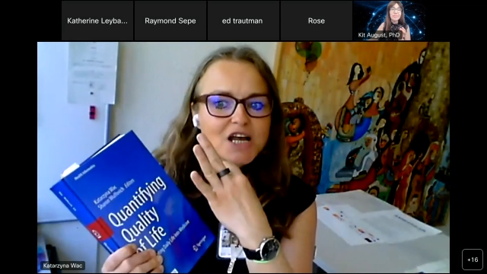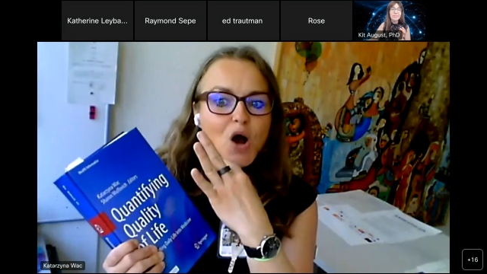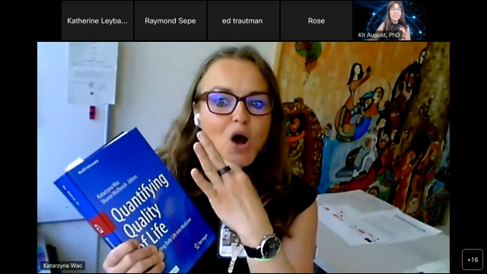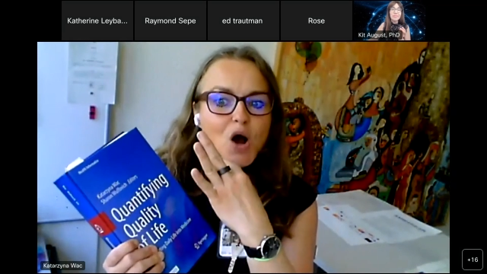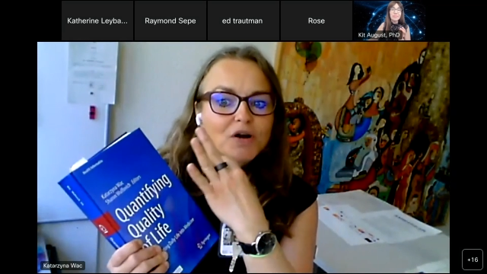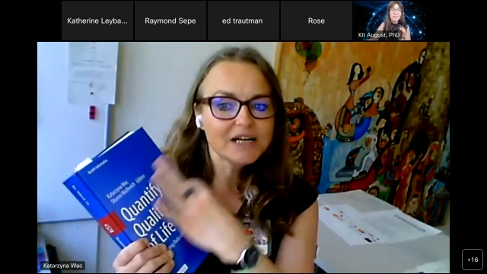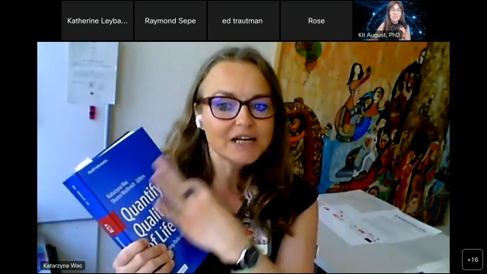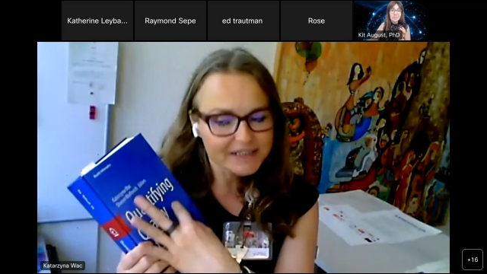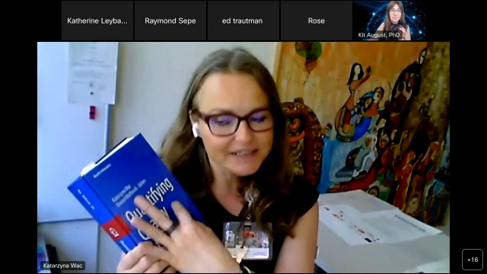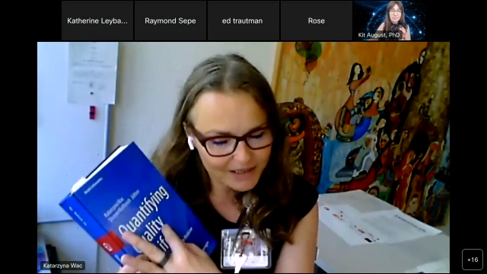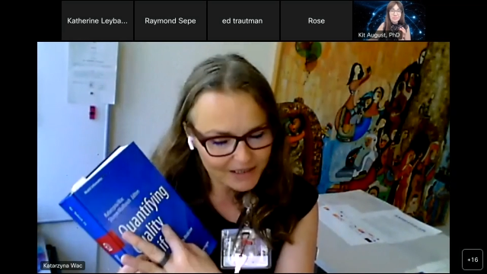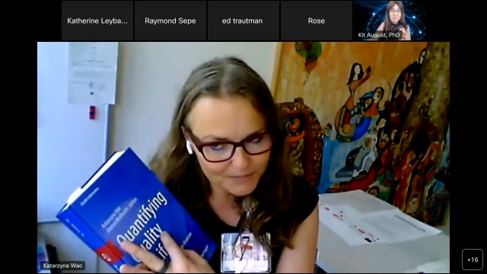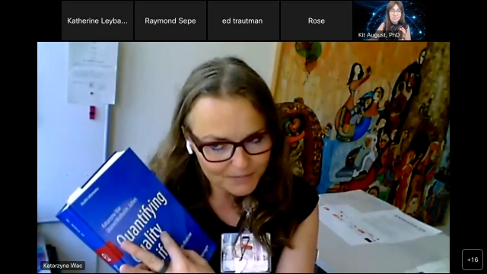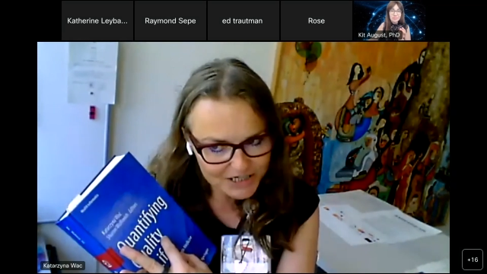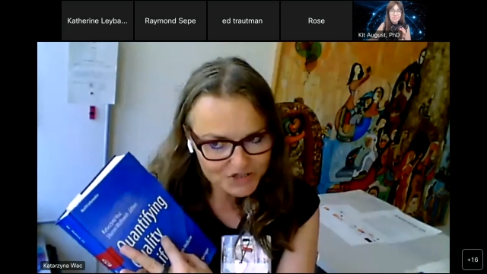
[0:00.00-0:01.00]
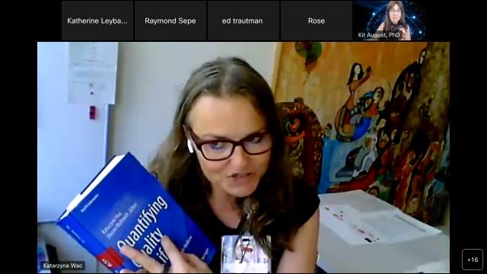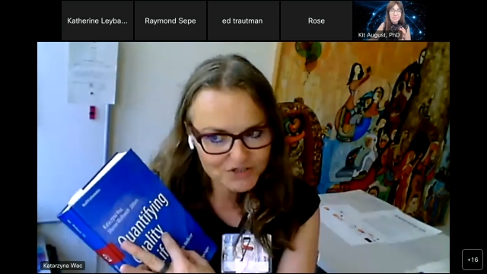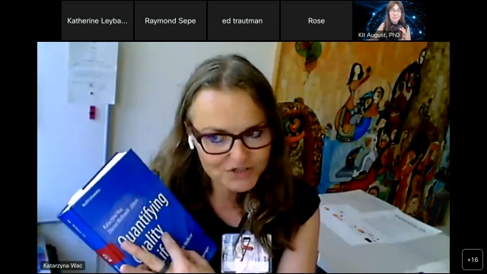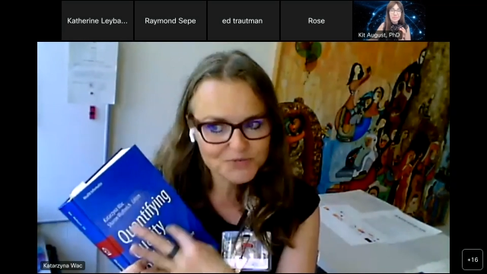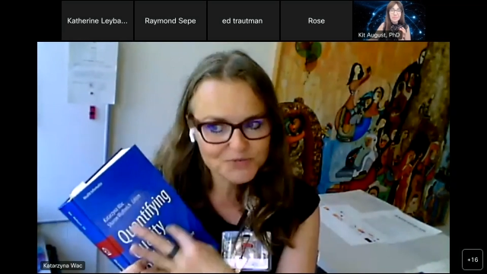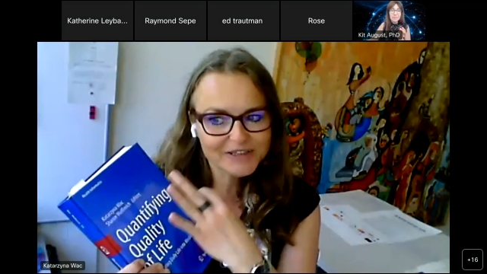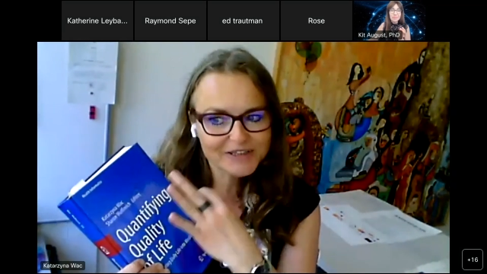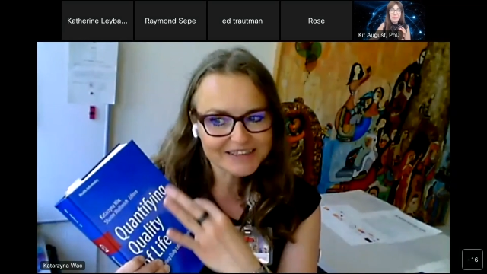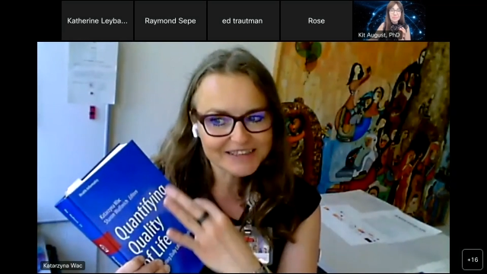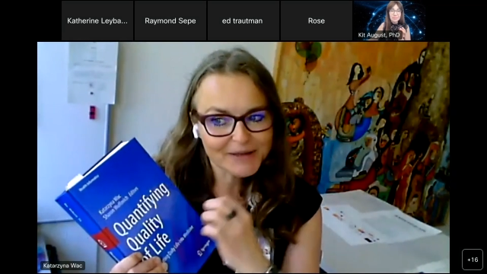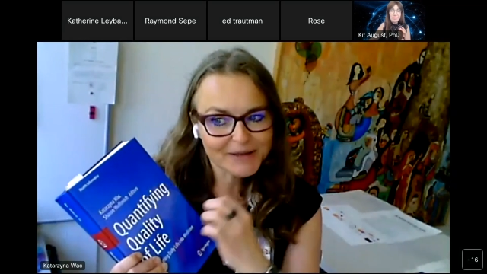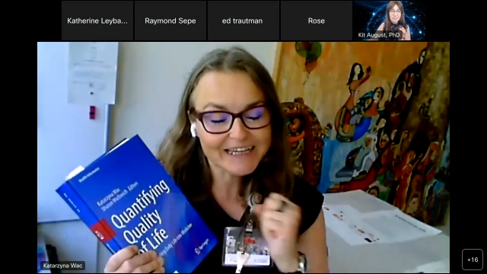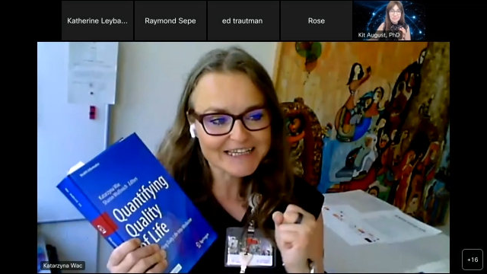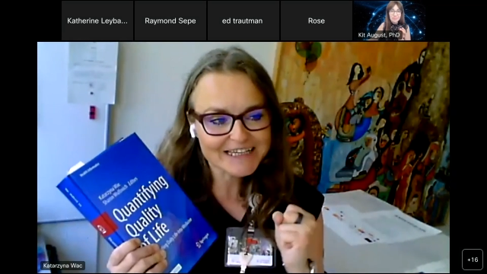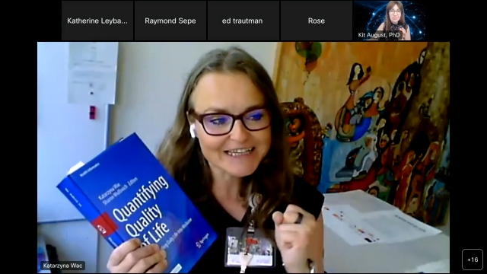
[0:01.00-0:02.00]
or clinical measures, but in many
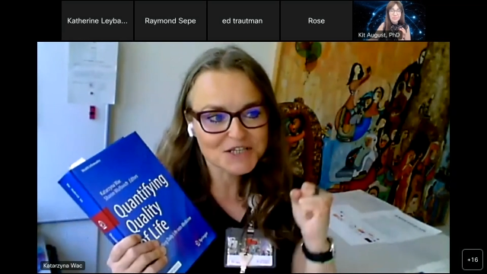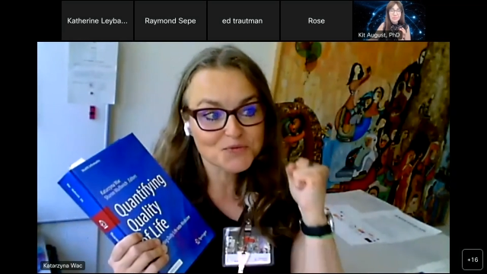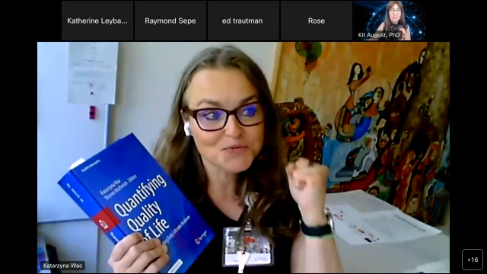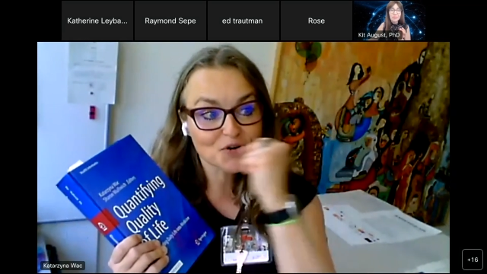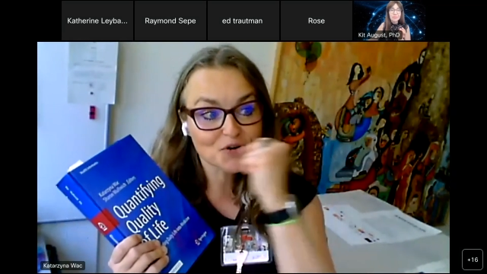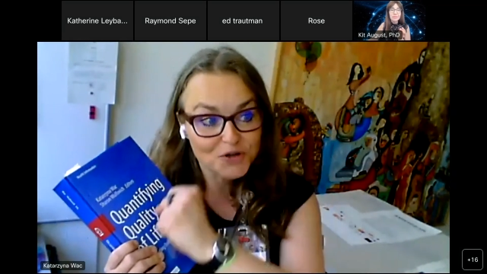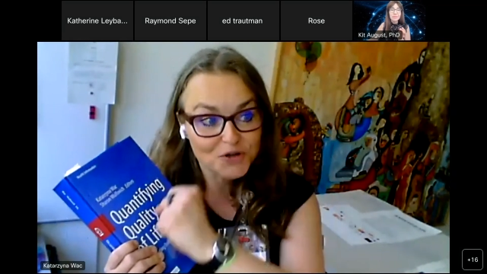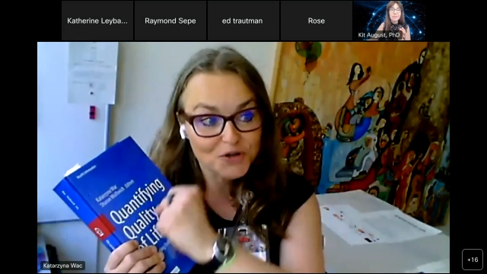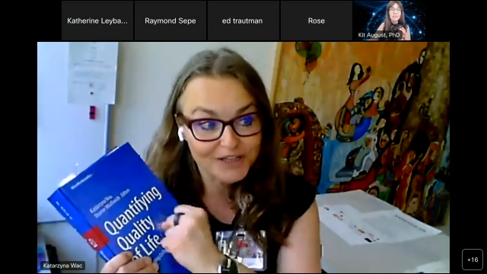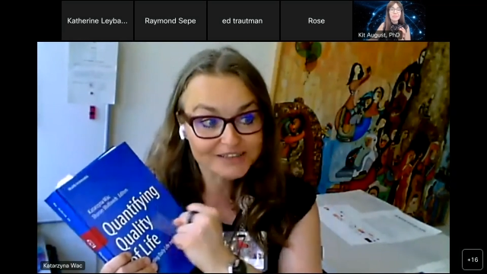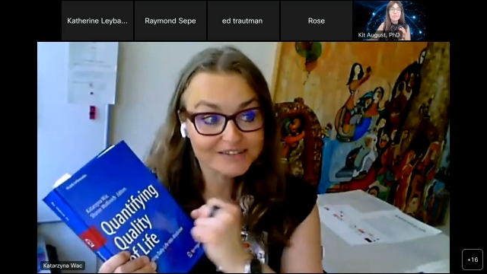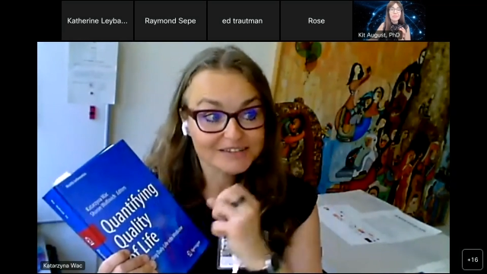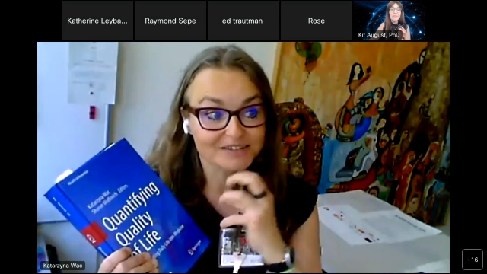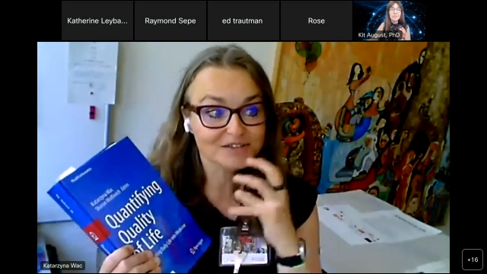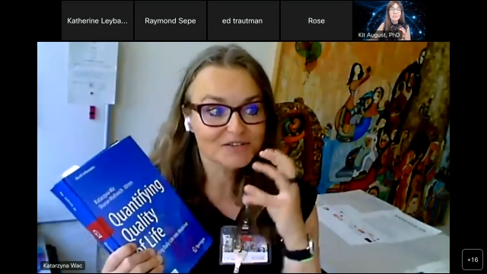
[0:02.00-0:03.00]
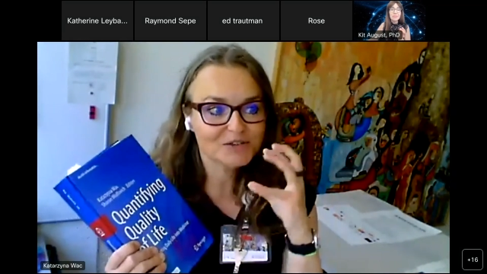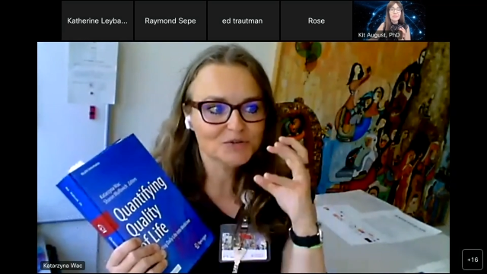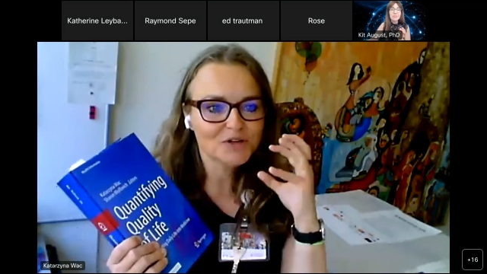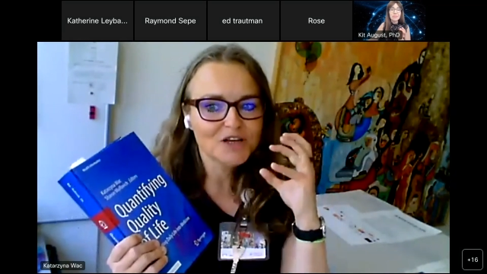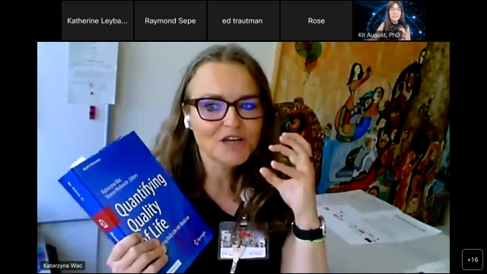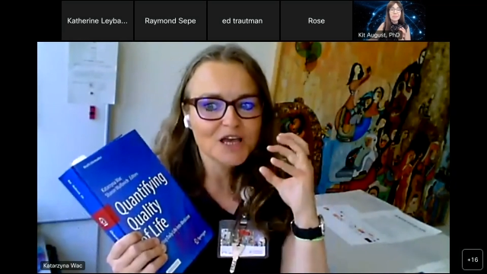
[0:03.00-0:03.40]
cases, we really wanted to